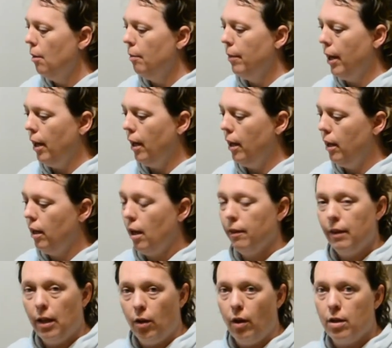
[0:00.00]
but I
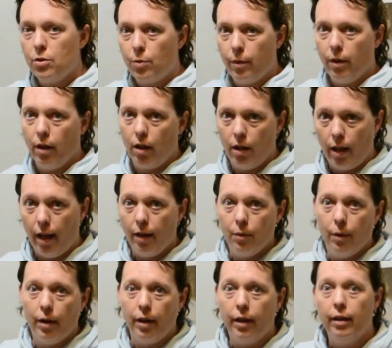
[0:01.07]
think you guys are really gonna like
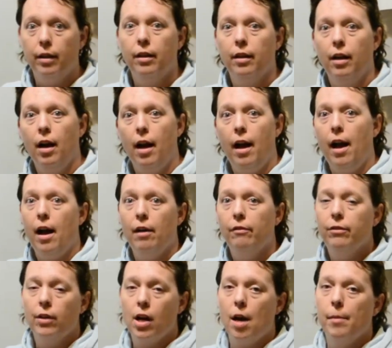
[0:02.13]
what I
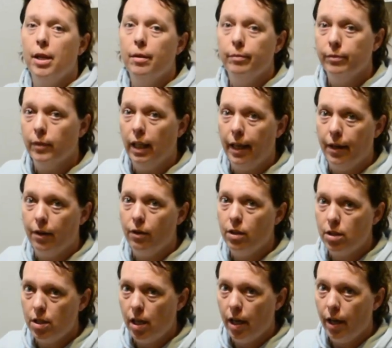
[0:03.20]
have coming later
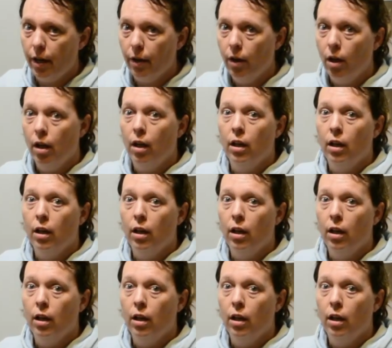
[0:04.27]
this year.